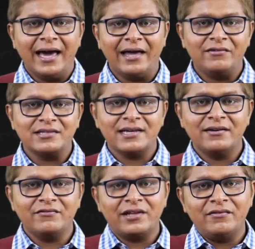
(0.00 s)
and we
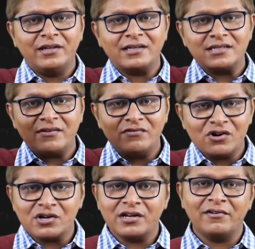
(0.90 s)
say when we receive
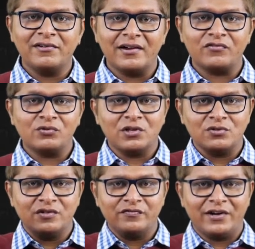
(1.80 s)
the order we will have
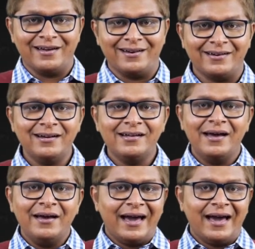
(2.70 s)
2500.